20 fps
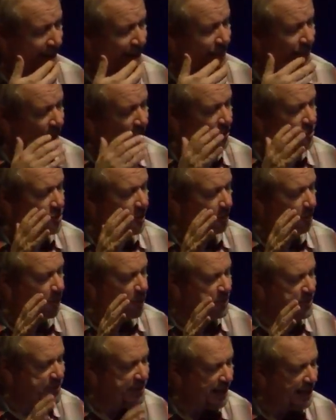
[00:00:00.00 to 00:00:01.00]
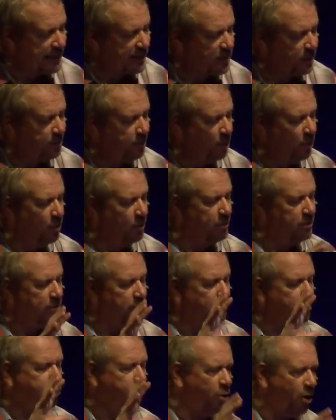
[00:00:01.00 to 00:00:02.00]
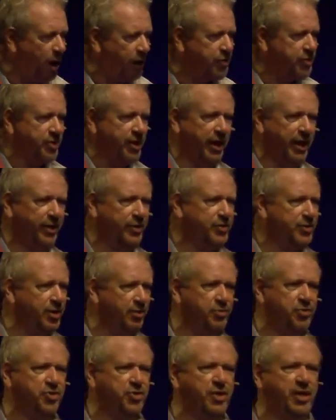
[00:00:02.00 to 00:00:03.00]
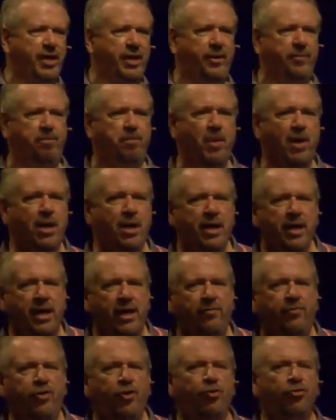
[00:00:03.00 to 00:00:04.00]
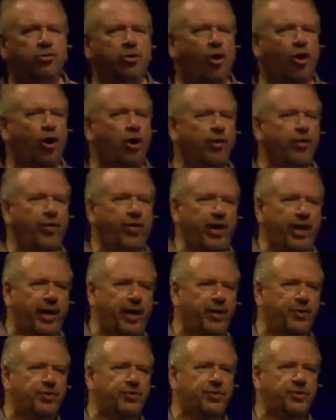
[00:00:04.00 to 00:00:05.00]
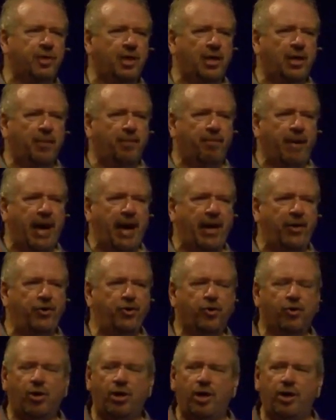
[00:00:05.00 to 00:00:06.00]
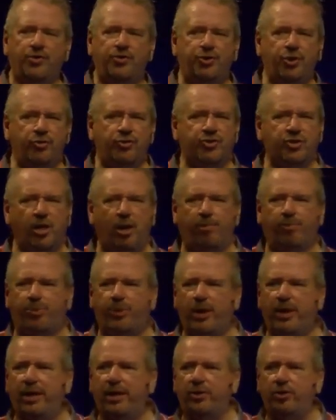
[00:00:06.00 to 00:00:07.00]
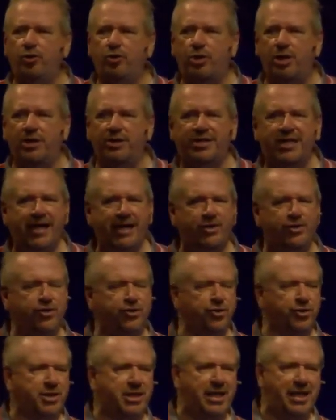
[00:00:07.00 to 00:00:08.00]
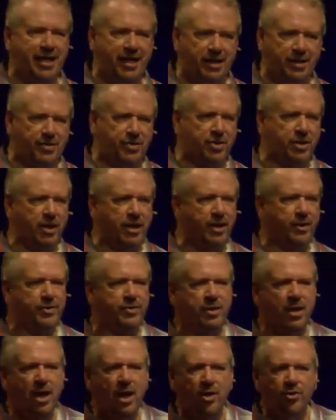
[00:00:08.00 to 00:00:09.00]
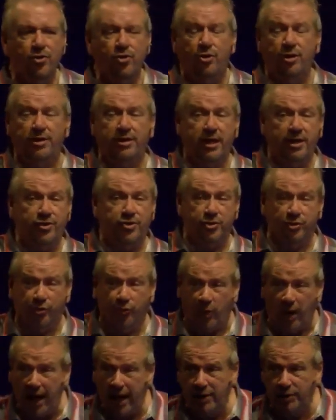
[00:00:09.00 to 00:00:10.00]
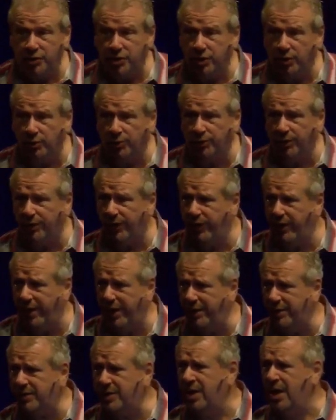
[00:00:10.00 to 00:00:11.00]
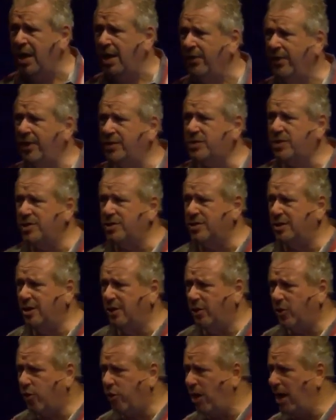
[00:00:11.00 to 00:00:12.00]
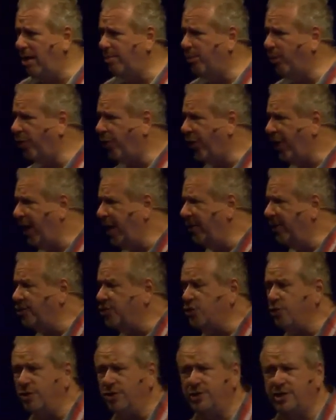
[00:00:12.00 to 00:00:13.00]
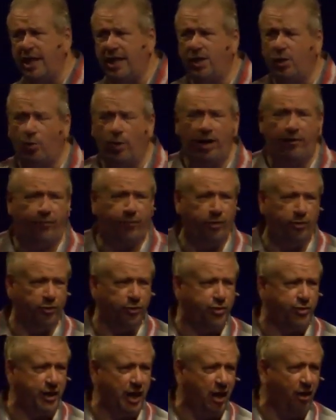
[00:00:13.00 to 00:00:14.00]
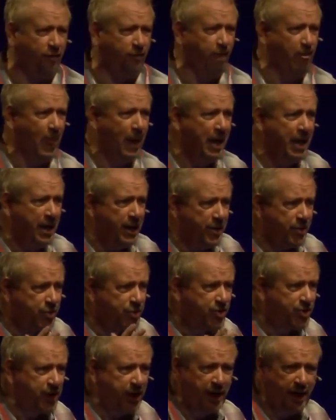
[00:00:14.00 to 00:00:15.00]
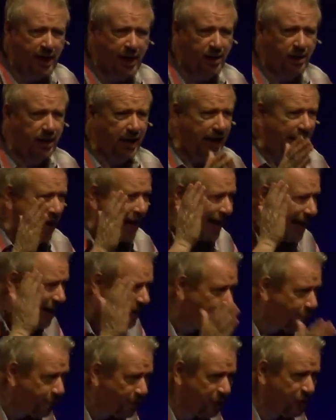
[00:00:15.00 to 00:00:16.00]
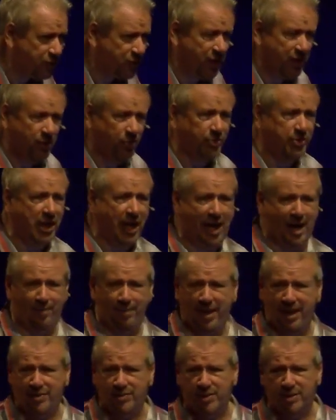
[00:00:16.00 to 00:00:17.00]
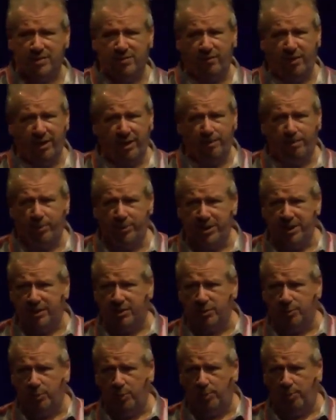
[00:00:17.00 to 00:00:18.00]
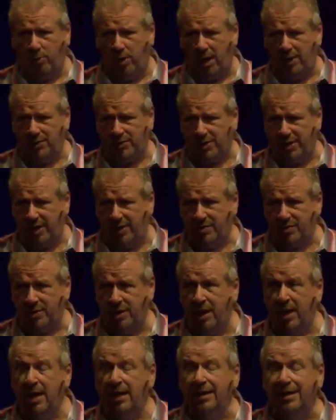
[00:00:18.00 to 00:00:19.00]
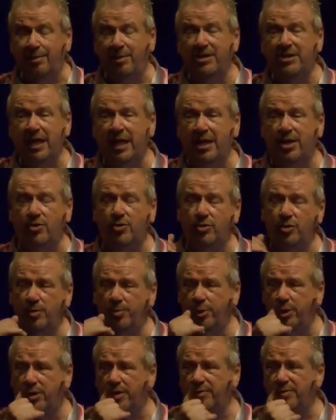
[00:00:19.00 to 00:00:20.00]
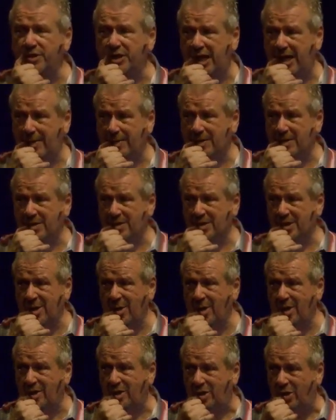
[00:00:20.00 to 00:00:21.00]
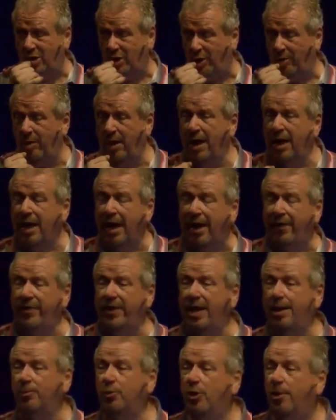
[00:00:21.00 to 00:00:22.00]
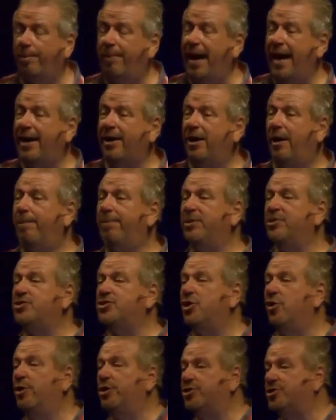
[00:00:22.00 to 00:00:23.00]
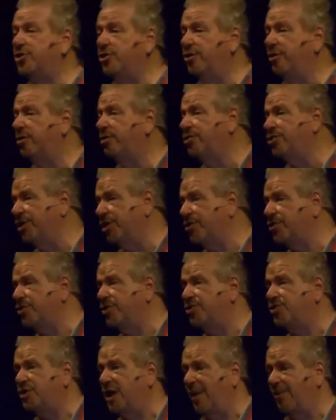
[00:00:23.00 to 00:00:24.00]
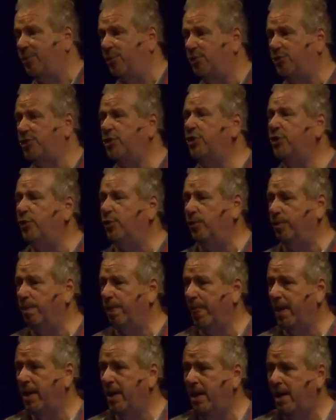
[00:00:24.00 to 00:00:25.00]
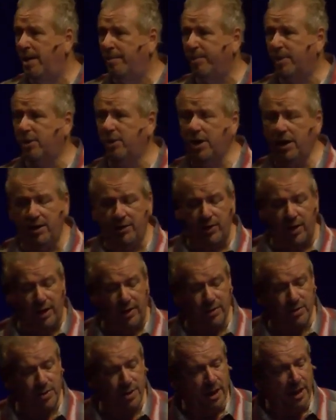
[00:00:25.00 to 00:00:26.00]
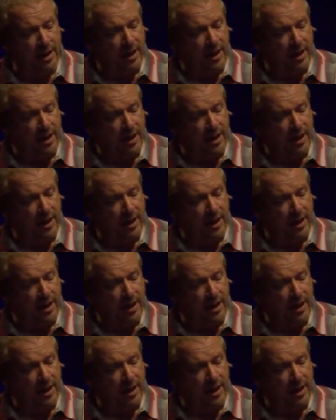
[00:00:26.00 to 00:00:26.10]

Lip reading: There's a predictable process of sin. If you learn this, man, you're going to do something. You can teach your kids this. You can teach your grandchildren this. This is an incredible thing that you can take away for yourself. Sin, every single time, has this very predictable process. Let me take you to the book of James and show it to you. And then I'm going to back up and show it to you in Genesis chapter 2. But look at this.